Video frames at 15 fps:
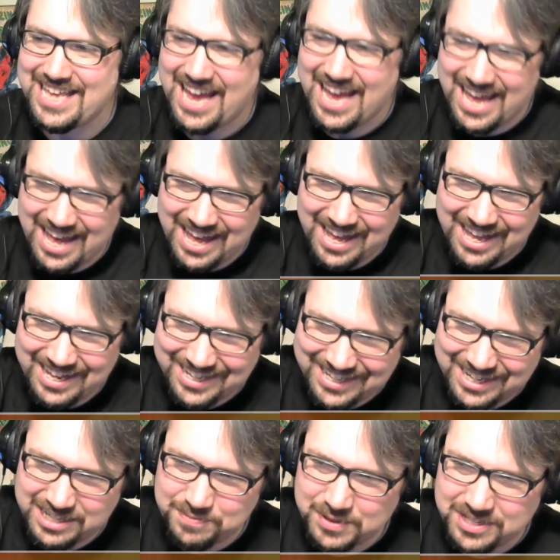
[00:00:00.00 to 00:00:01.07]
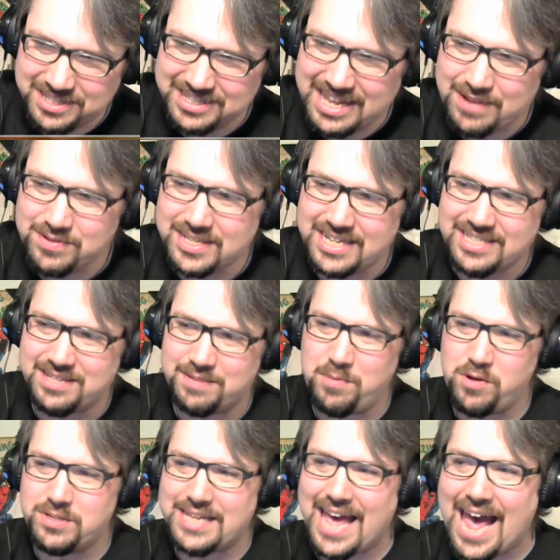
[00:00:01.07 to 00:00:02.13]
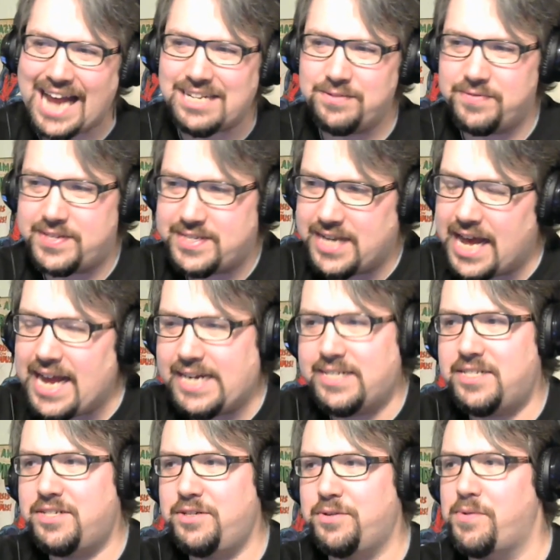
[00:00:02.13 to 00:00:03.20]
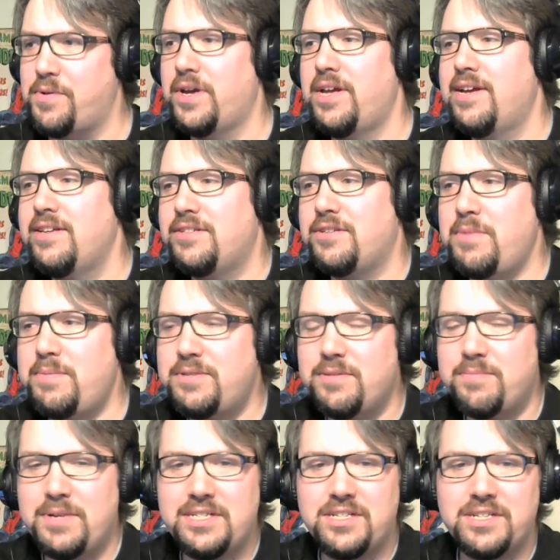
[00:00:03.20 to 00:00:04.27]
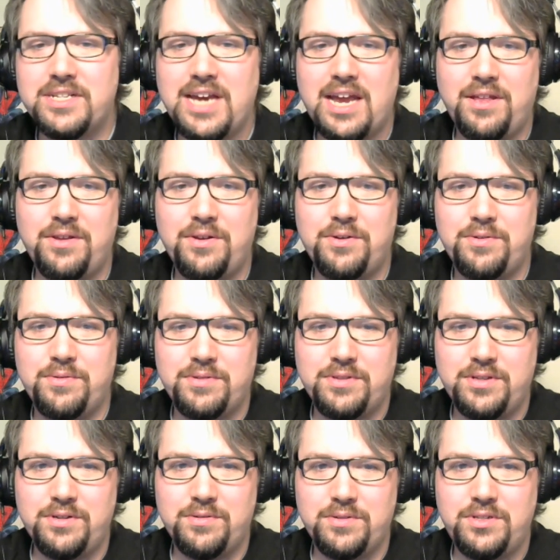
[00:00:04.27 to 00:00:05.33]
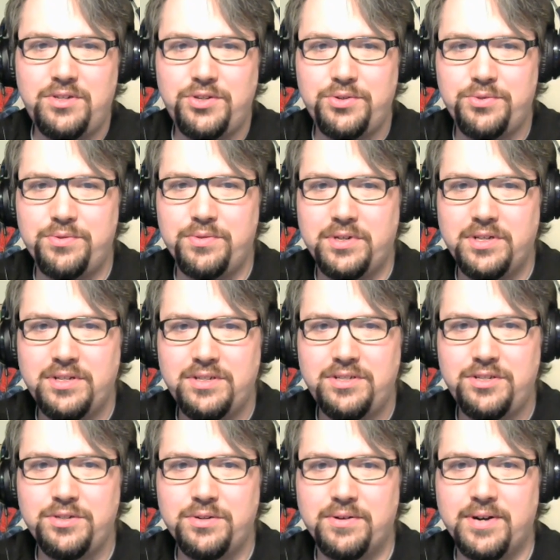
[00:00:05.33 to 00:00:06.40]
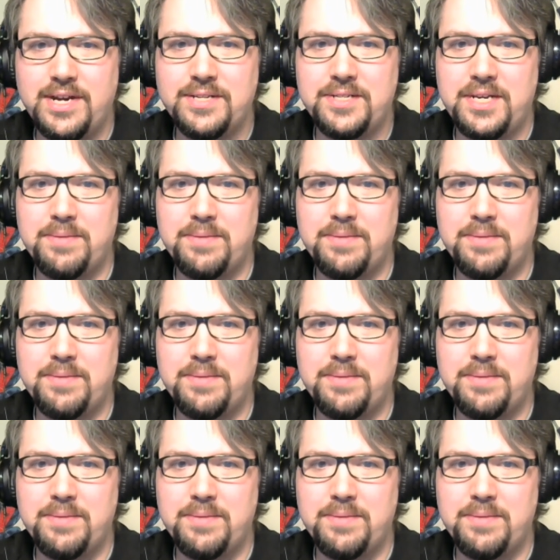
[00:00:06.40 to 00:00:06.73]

yeah, especially that was like the most active side too. So maybe somebody just got a little, little too, too crazy.